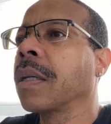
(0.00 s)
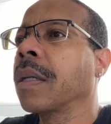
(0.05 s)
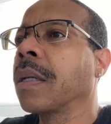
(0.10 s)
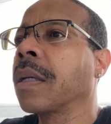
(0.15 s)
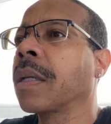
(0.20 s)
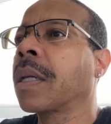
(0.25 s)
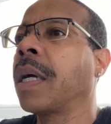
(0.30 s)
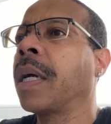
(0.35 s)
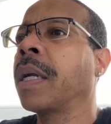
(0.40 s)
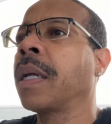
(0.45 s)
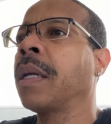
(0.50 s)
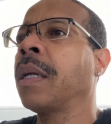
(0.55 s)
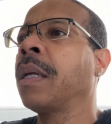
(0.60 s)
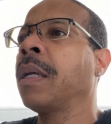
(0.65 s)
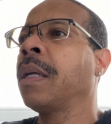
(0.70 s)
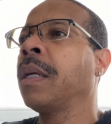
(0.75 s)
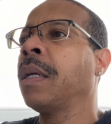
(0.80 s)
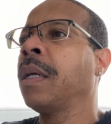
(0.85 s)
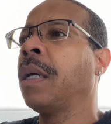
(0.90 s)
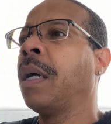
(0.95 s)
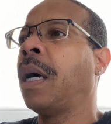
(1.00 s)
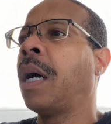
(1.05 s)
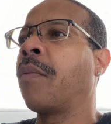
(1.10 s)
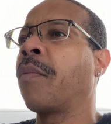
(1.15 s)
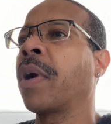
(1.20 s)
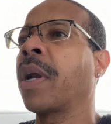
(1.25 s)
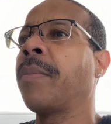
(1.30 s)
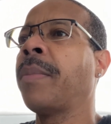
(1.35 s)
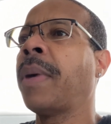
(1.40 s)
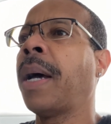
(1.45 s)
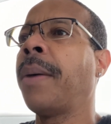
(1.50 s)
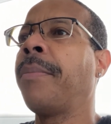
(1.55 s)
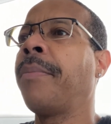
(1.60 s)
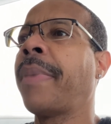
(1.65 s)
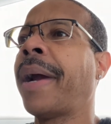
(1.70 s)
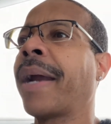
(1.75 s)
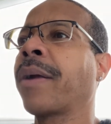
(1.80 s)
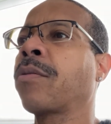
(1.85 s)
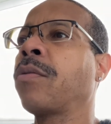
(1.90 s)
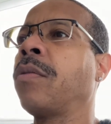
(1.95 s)
Okay. I'm running my
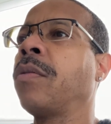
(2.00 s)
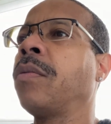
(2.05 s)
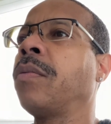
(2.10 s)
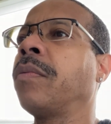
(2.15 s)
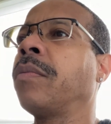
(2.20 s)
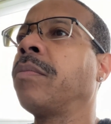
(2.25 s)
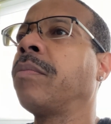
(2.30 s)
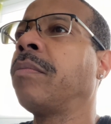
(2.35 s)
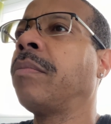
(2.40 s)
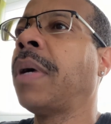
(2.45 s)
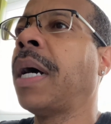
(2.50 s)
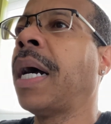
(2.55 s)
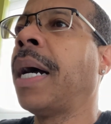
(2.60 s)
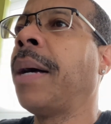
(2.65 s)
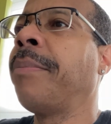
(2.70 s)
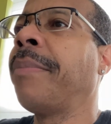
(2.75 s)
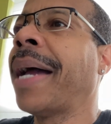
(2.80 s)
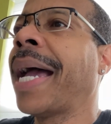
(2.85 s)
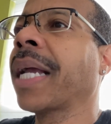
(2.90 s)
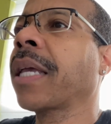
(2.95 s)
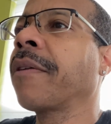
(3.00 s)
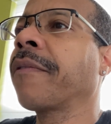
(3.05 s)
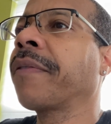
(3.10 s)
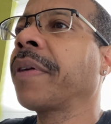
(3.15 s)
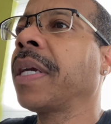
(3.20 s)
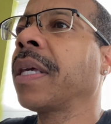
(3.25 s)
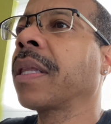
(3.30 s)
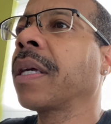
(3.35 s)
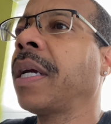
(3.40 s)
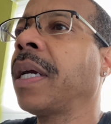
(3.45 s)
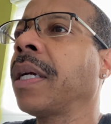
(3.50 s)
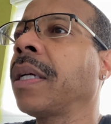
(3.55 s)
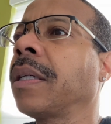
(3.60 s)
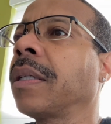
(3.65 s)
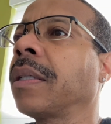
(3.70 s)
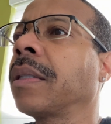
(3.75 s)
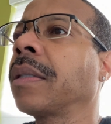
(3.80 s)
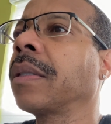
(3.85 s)
micro, my McAfee thing.